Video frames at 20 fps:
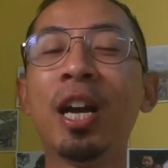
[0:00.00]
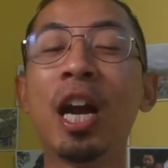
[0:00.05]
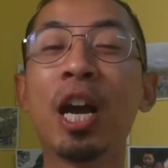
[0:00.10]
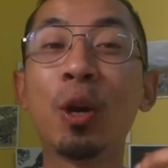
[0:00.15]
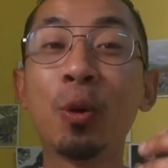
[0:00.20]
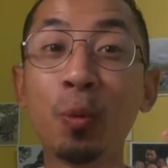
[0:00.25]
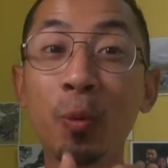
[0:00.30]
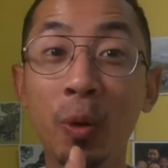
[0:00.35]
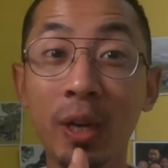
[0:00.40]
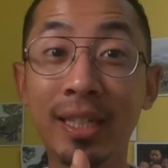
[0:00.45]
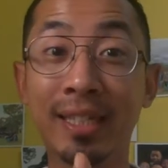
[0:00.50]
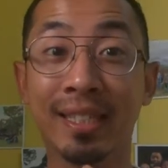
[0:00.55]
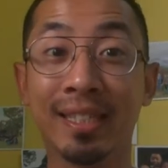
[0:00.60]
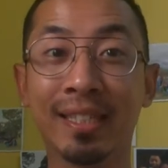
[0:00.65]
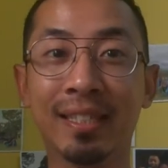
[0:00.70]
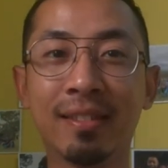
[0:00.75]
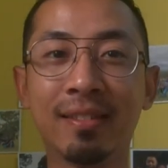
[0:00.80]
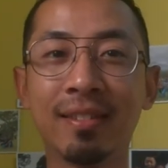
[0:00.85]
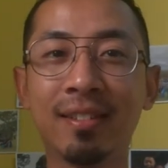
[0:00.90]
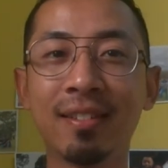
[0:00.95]

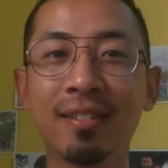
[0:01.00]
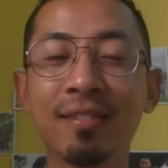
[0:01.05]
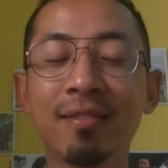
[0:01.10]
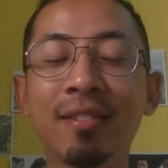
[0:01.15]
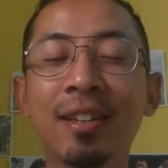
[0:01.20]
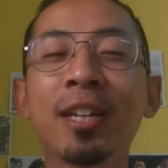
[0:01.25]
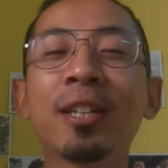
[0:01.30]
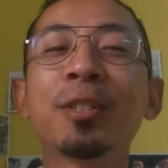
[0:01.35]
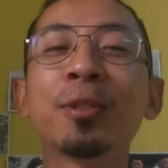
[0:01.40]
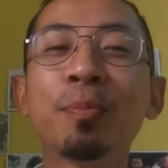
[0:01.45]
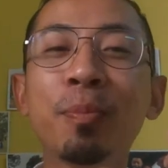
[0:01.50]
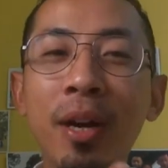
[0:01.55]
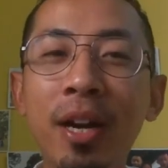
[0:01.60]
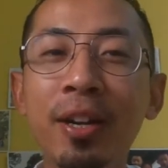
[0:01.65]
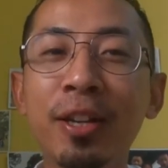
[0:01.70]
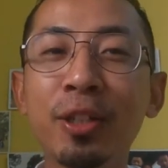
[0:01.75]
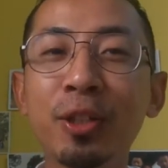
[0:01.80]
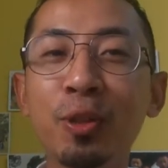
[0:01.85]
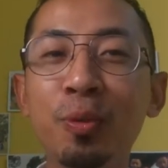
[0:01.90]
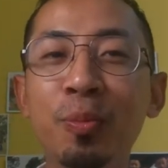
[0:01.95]
was
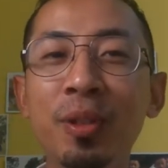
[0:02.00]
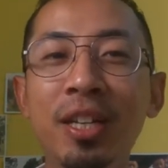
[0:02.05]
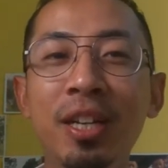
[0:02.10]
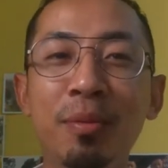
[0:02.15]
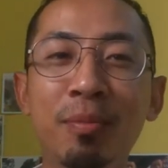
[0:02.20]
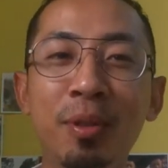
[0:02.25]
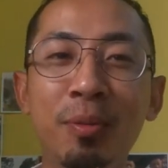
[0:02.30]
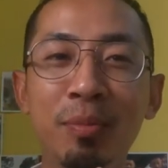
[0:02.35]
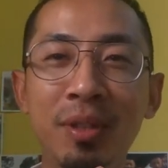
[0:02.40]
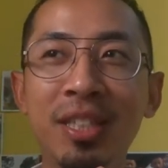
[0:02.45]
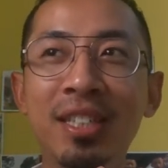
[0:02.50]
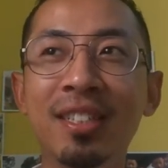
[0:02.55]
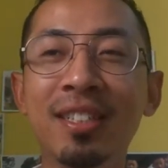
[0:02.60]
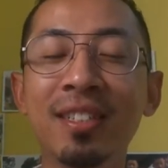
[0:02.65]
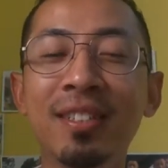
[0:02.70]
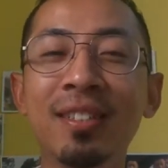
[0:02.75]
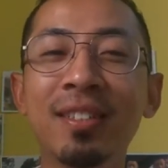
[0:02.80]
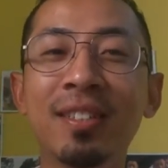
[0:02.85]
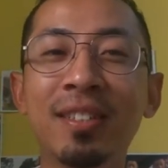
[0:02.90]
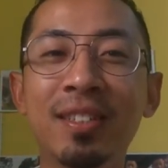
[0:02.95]
aspiring to become a
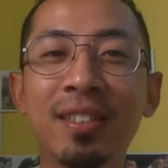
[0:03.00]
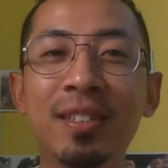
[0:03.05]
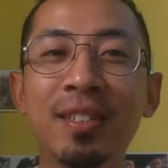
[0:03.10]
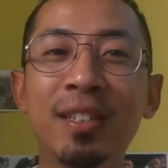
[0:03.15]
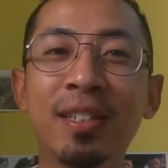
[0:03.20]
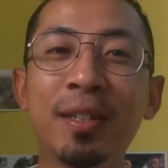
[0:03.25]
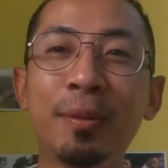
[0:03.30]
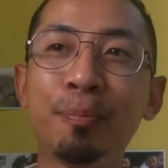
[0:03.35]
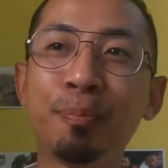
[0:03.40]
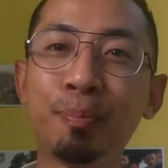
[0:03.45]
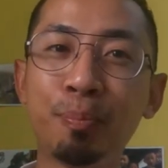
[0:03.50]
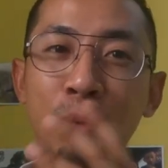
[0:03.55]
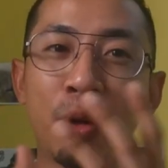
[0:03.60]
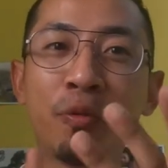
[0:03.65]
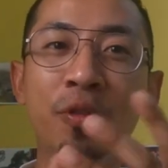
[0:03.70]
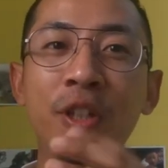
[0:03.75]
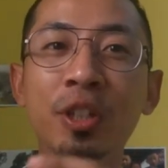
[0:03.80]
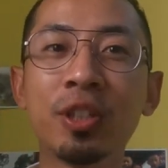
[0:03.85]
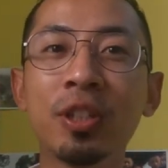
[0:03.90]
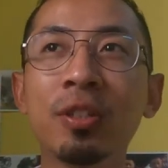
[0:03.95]
medical
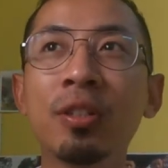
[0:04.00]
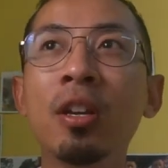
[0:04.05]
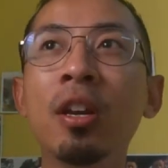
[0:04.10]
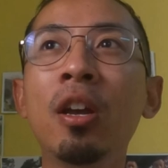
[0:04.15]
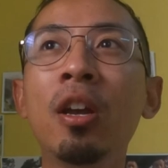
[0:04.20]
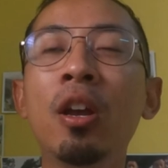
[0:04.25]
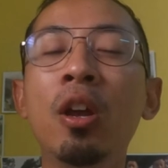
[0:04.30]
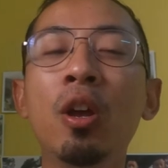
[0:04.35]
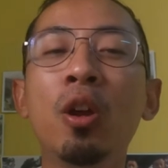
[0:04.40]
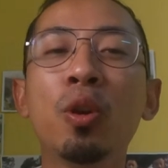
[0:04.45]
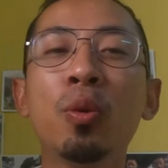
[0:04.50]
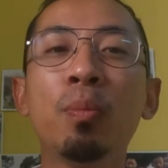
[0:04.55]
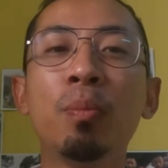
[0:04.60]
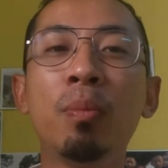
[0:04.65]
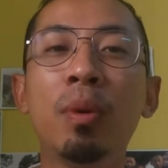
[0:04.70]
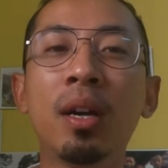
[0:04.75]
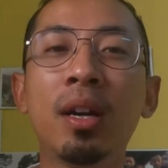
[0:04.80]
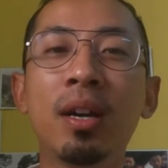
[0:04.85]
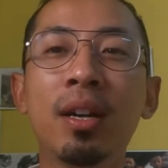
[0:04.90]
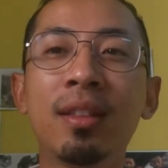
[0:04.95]
profession,
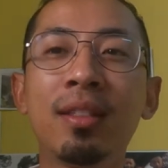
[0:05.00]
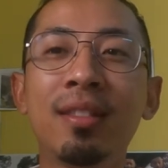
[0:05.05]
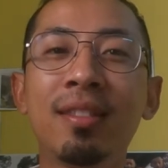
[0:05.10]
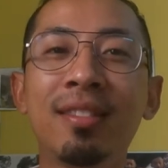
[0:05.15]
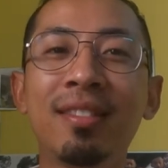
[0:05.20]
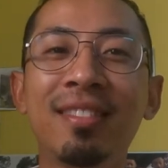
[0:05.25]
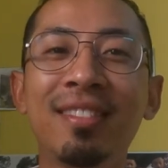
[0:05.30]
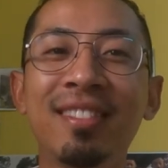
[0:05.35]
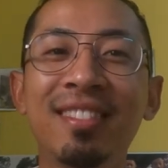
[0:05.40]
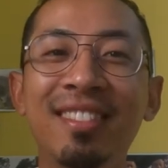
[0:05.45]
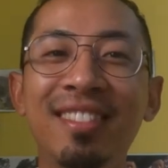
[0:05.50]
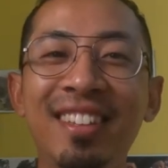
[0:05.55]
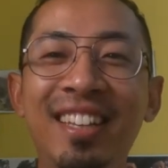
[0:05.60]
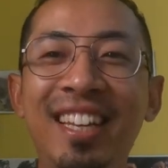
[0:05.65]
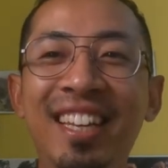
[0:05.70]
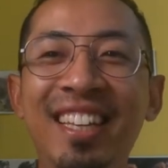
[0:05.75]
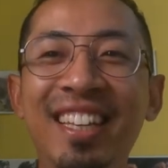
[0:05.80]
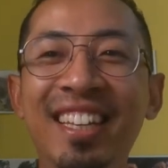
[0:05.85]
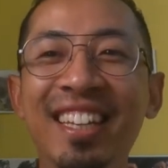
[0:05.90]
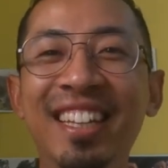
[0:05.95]
but
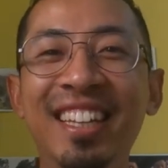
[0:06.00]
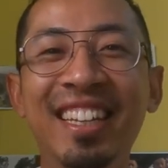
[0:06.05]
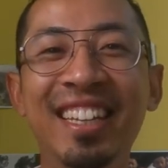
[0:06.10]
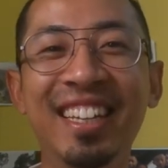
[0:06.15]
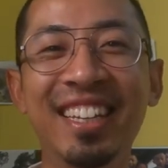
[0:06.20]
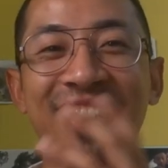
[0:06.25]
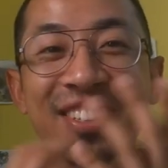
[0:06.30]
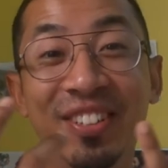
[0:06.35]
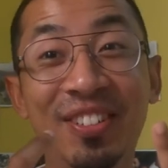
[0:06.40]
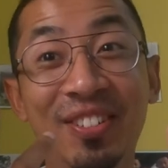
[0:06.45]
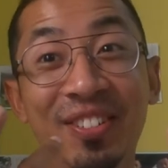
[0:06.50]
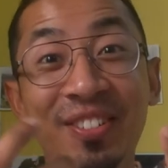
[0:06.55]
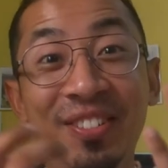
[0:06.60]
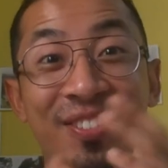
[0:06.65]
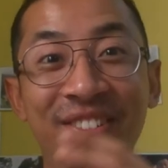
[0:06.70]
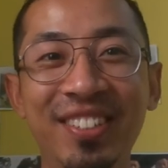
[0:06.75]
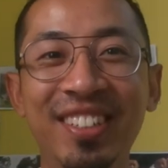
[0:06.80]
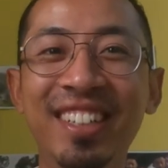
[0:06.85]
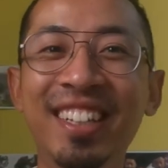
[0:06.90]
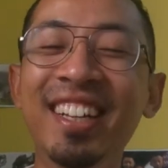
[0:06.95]
you
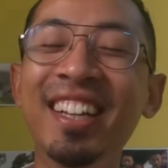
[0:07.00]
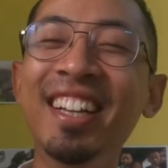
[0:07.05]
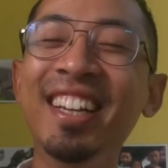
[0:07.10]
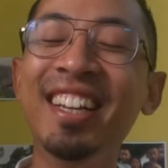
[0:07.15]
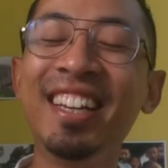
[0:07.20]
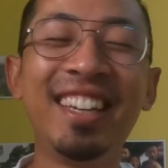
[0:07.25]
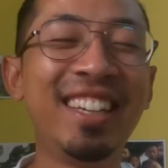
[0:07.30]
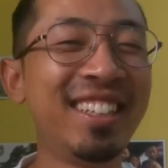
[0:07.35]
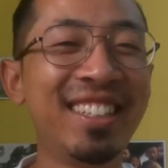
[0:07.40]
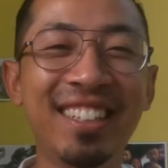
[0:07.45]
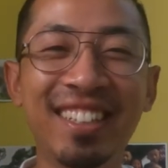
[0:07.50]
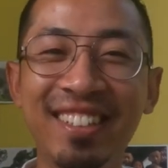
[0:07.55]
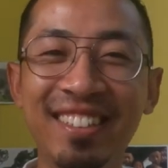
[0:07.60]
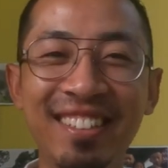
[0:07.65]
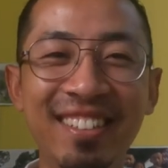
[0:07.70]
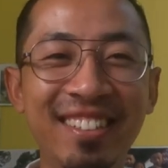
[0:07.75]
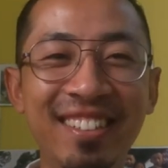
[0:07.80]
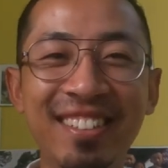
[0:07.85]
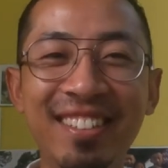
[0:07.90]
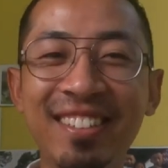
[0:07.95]
know, it
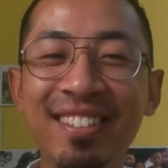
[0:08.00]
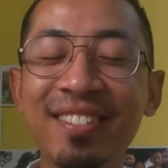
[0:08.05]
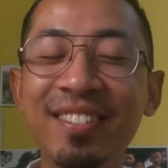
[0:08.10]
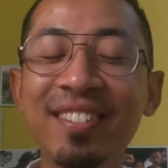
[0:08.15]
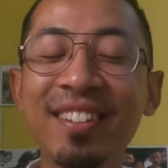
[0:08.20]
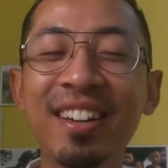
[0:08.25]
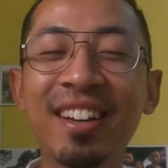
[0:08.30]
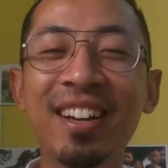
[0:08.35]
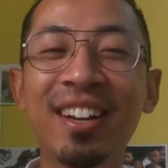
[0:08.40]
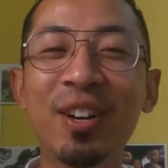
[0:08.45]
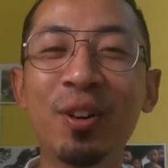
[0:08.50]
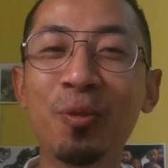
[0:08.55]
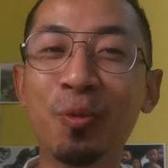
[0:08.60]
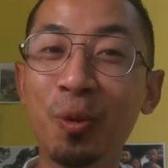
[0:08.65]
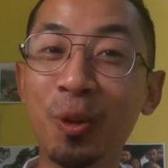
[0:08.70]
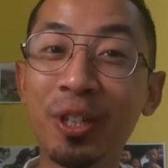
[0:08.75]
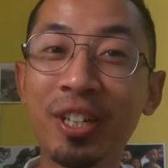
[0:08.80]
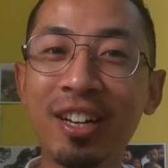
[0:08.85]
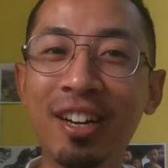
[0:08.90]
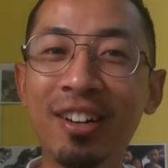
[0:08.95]
didn't
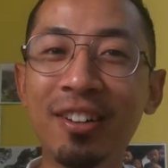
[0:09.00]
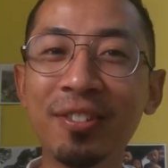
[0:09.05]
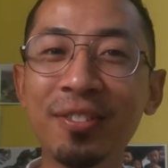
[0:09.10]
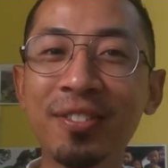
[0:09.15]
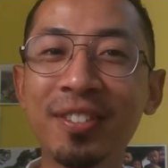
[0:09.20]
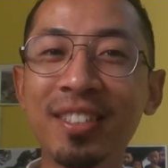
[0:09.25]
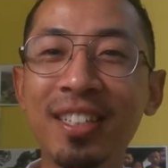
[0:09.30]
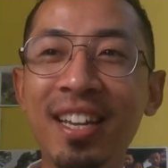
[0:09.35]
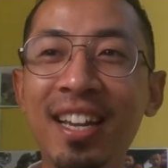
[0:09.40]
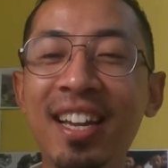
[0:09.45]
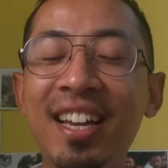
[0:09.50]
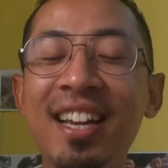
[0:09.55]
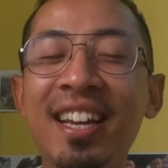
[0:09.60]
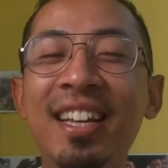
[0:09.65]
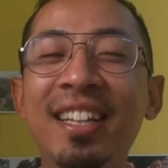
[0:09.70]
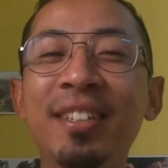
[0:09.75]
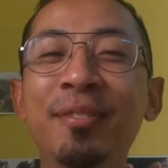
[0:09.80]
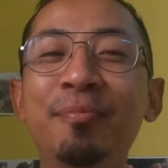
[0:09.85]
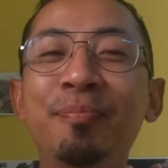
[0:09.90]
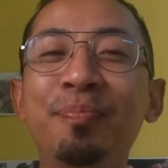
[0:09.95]
work out,
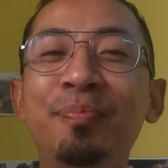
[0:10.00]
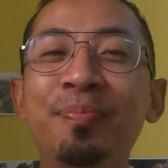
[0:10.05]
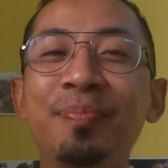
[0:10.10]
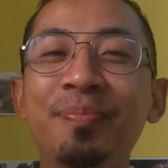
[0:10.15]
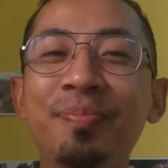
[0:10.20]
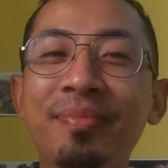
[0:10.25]
and